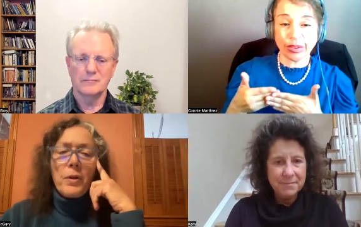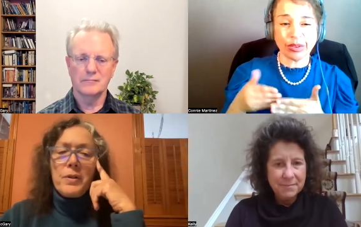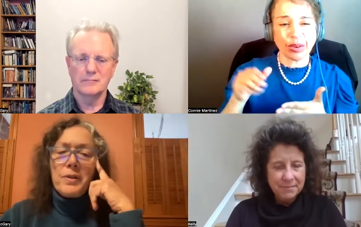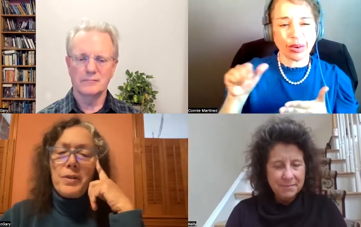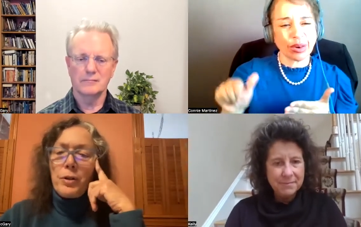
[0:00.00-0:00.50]

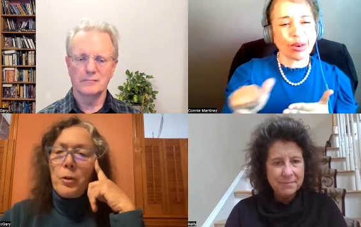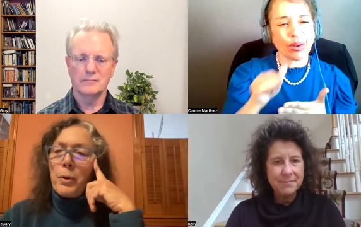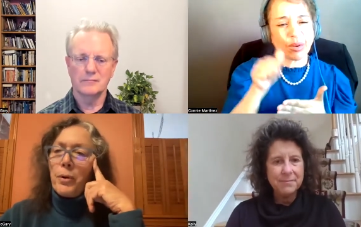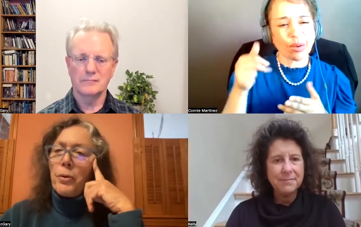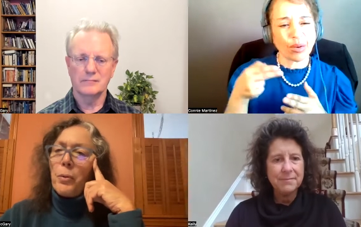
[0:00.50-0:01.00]
Speaker 1: called
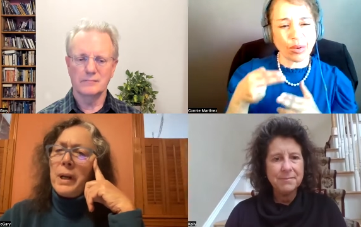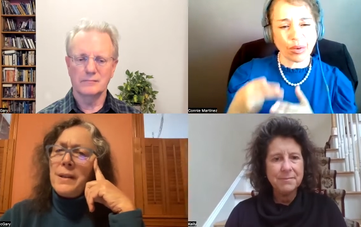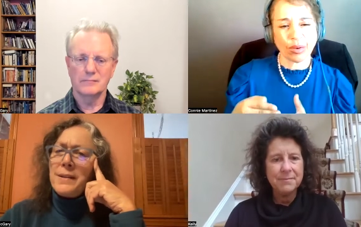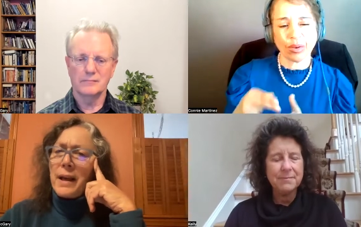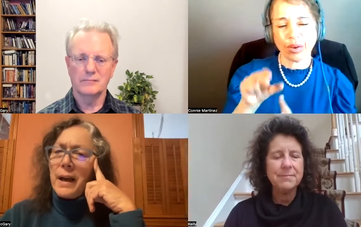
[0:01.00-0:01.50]
stillbirth. What
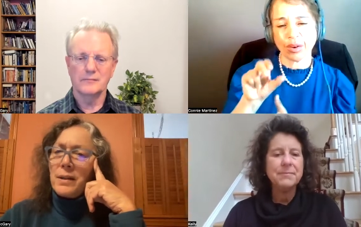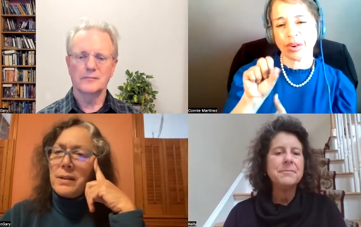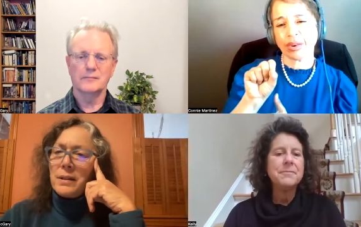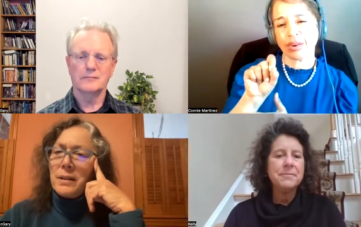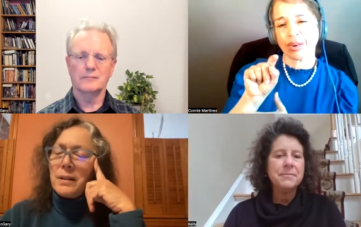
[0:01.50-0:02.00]
is that?
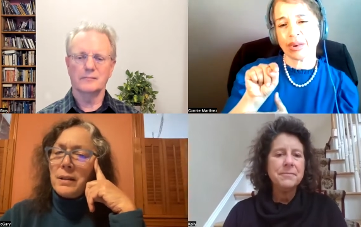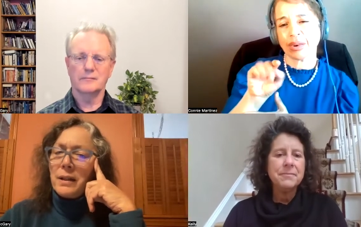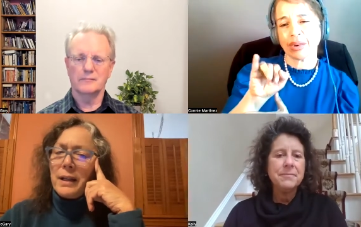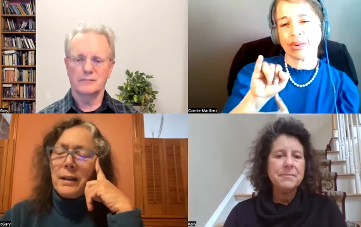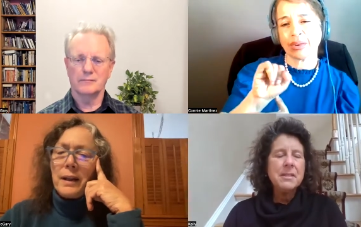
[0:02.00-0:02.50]

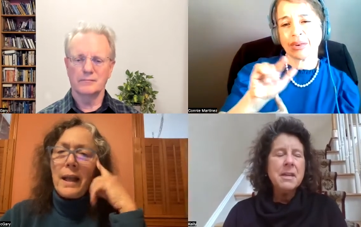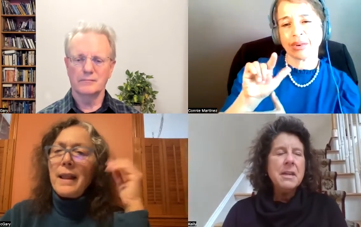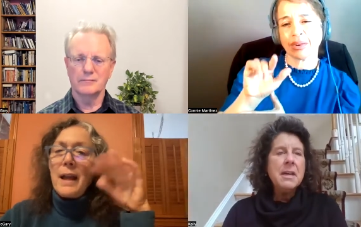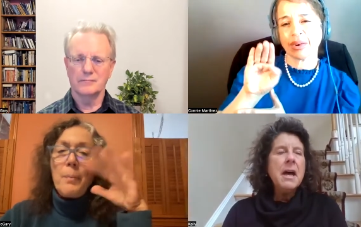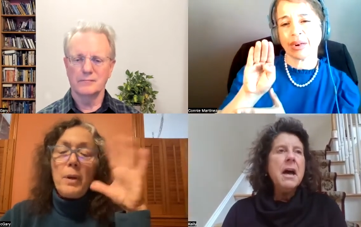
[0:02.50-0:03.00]
And
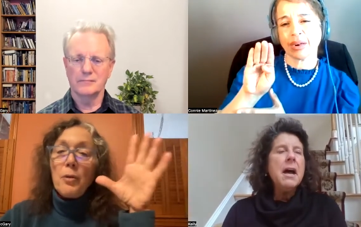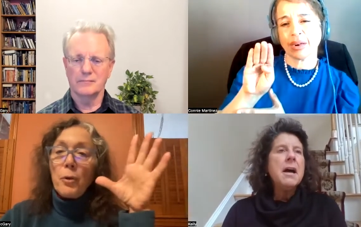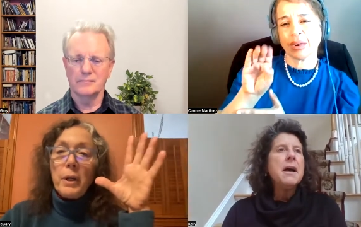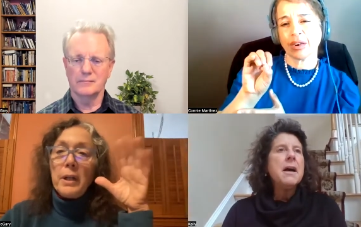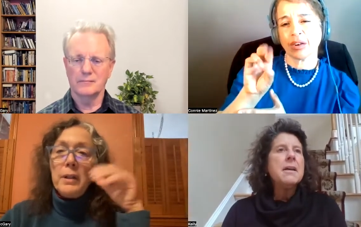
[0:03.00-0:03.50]
can that be
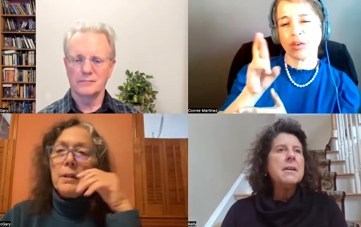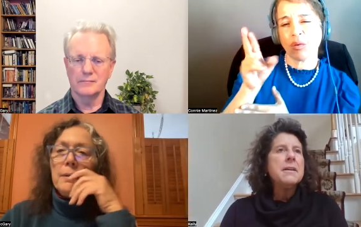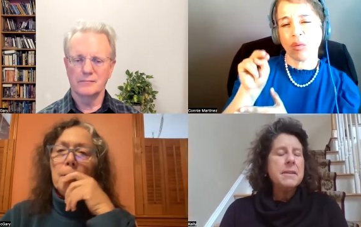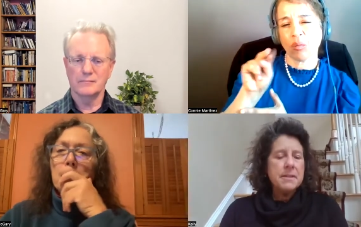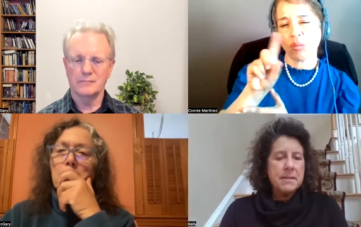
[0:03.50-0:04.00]
avoided?
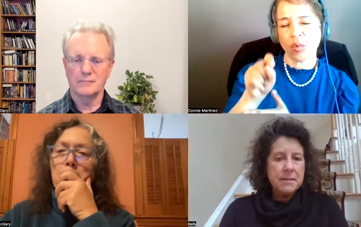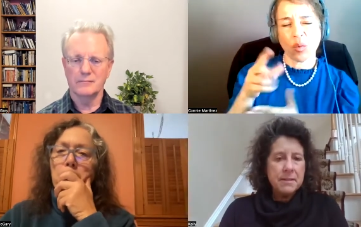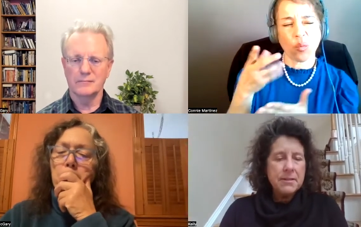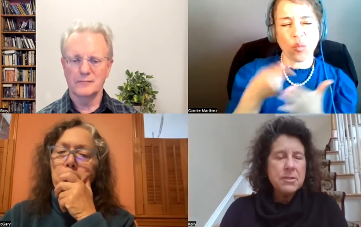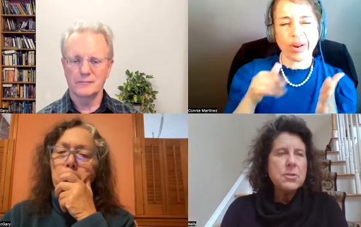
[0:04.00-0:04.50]

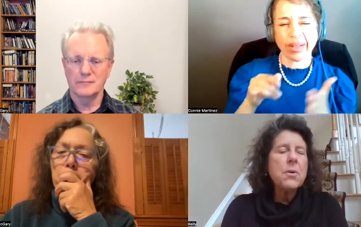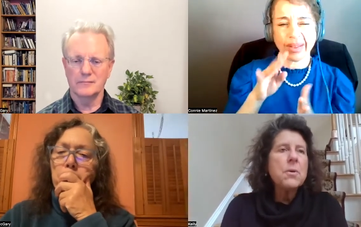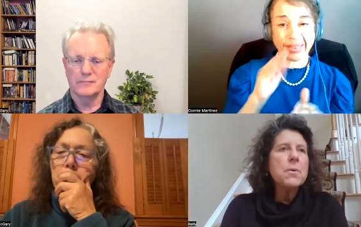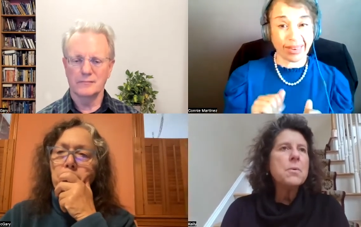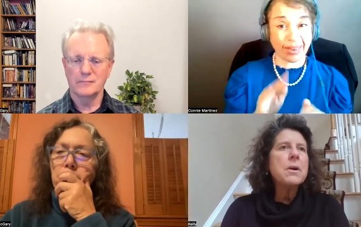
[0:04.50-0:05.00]

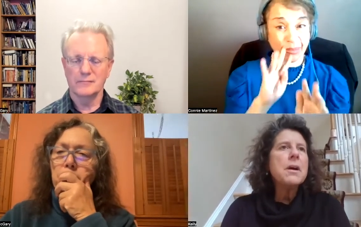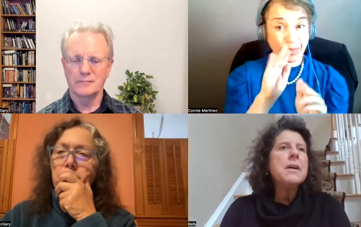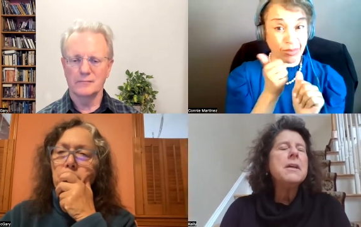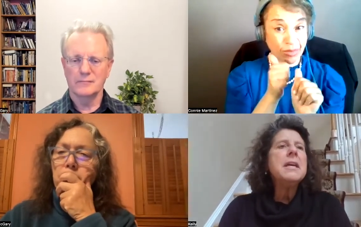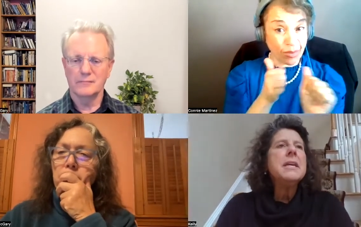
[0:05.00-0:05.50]
So,
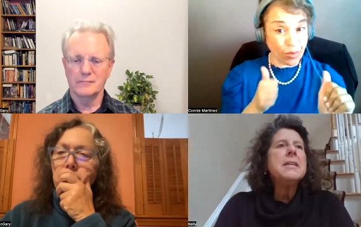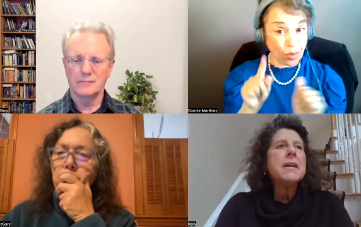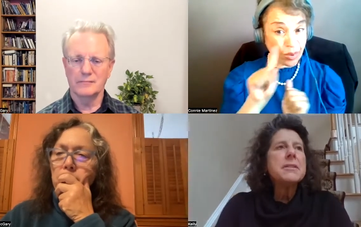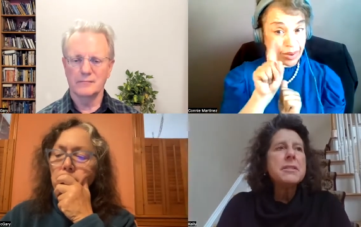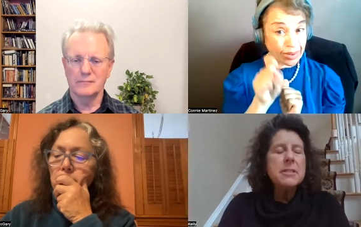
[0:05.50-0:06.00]
Speaker 2: a
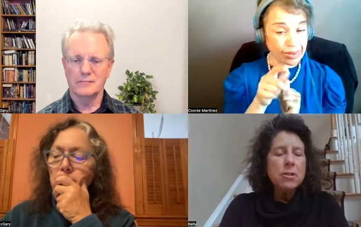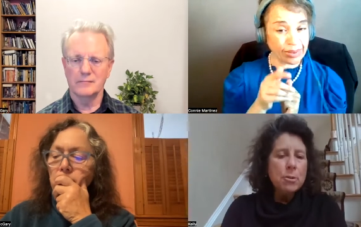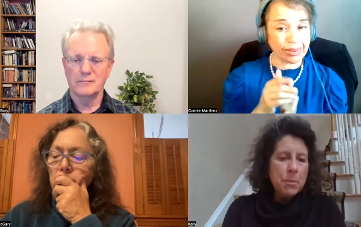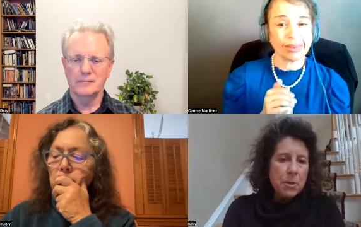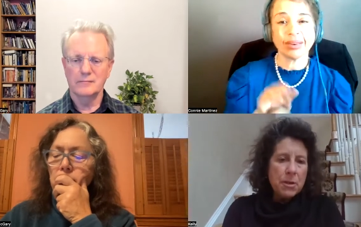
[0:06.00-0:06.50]

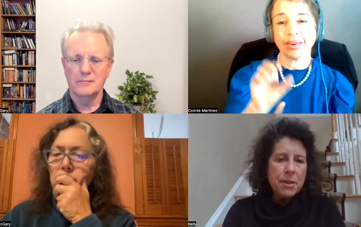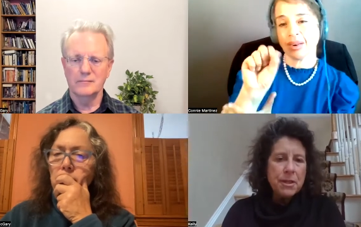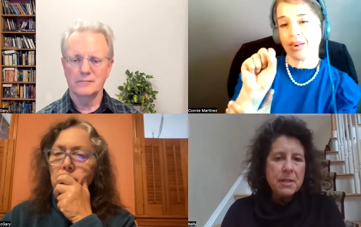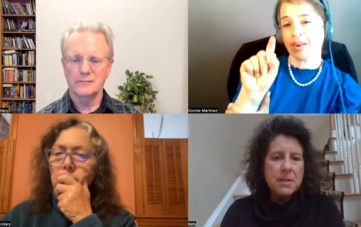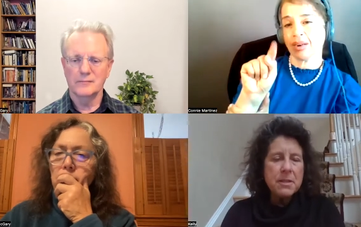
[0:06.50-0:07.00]
stillbirth
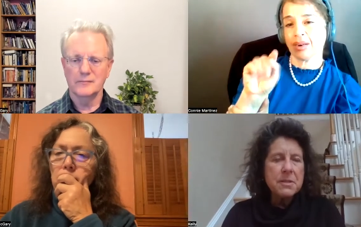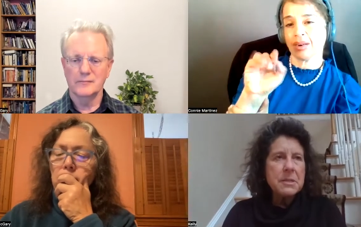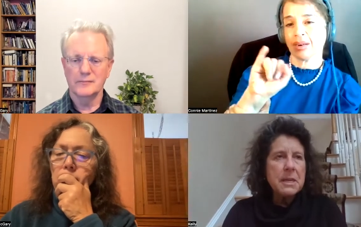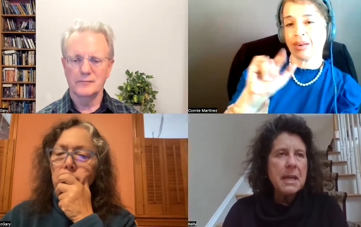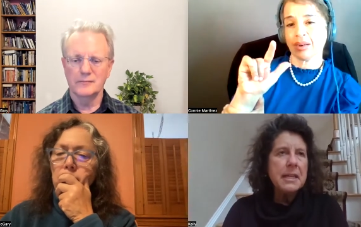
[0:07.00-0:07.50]

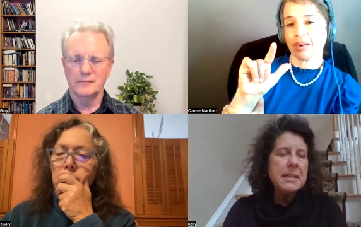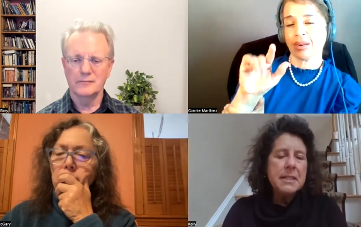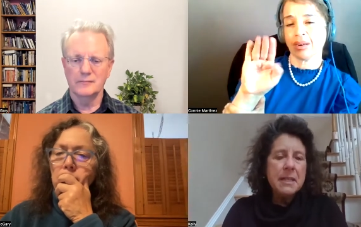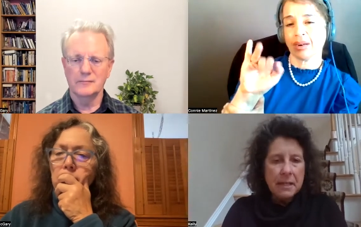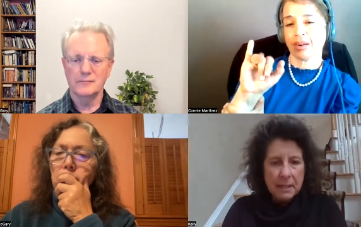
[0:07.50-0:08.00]
is any
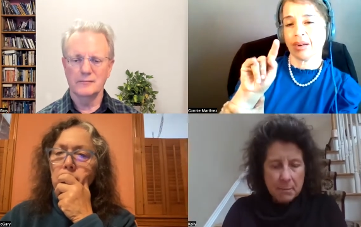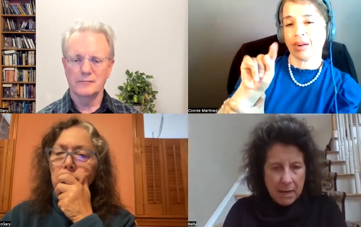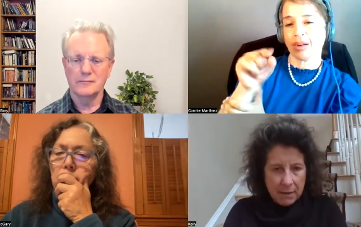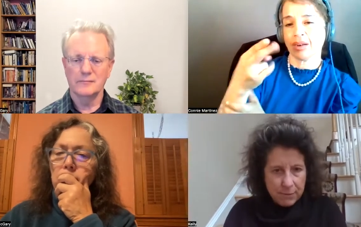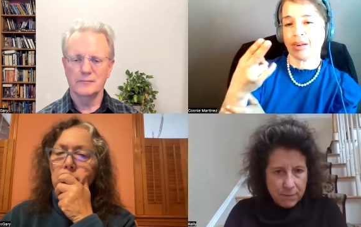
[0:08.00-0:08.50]
time
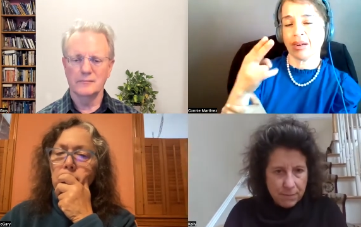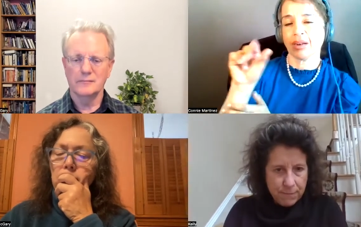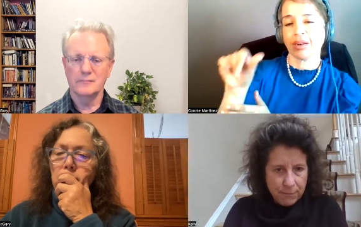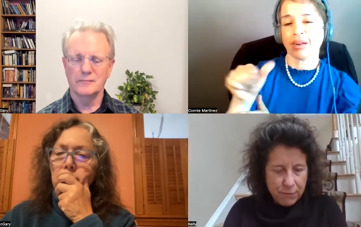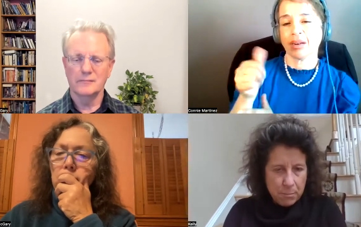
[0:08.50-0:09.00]
after the
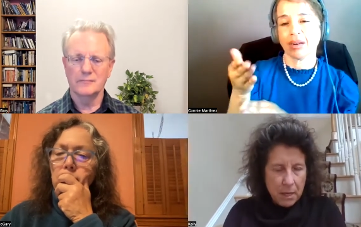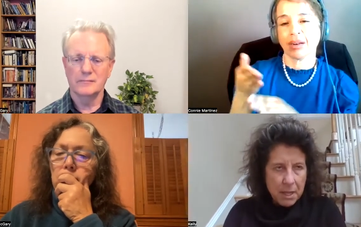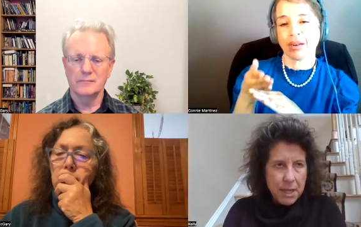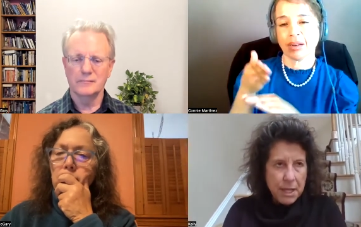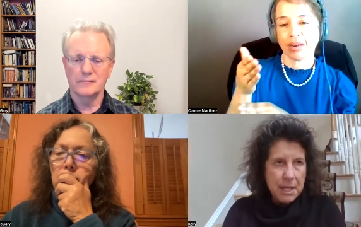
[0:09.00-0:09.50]
fifth
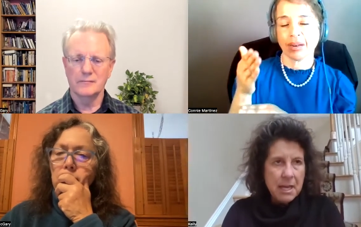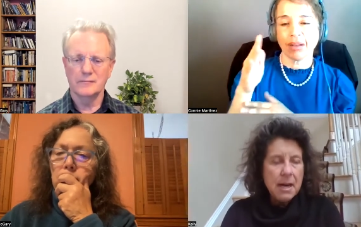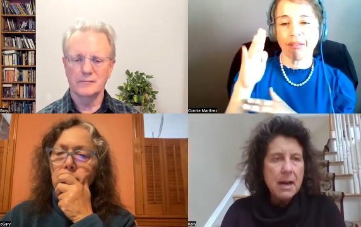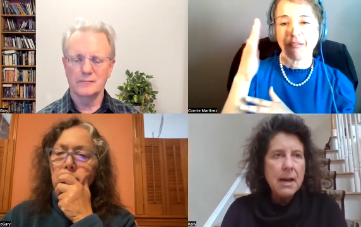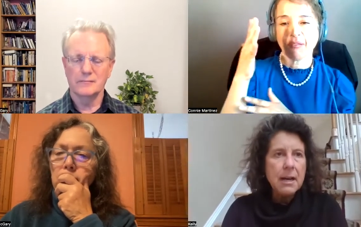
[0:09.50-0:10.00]
month,
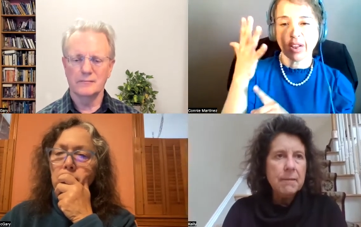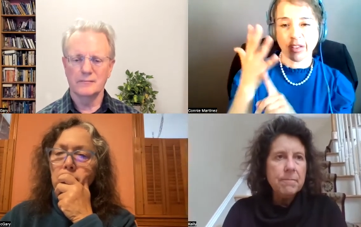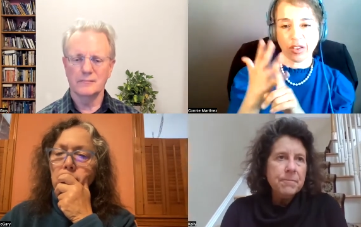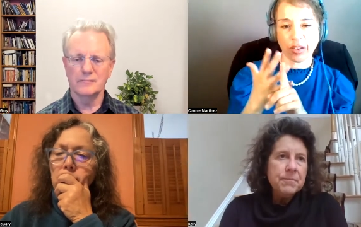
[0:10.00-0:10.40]
uh,